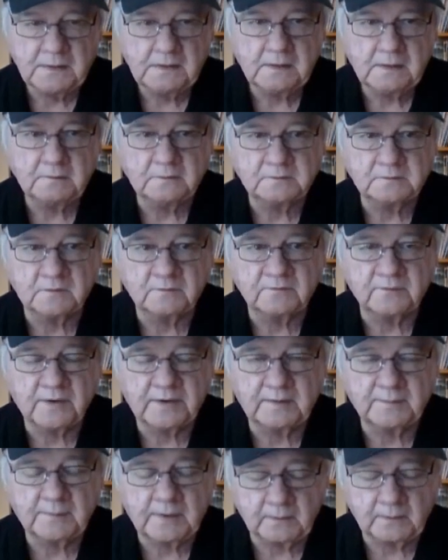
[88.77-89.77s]
he was
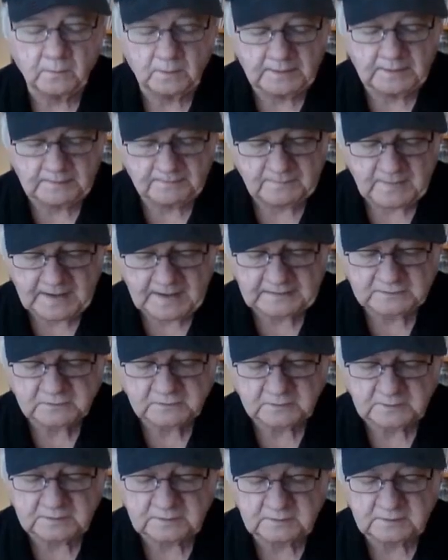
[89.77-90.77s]
invited by one
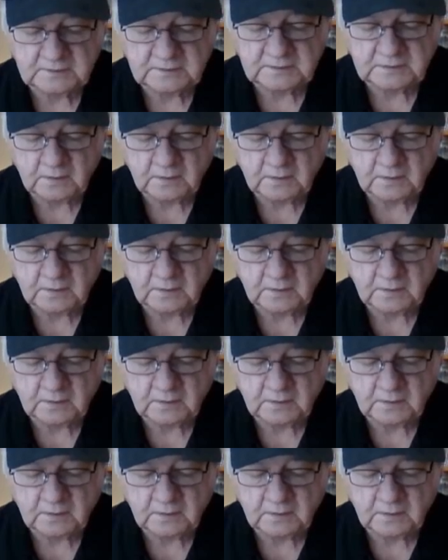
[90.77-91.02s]
Ashley T.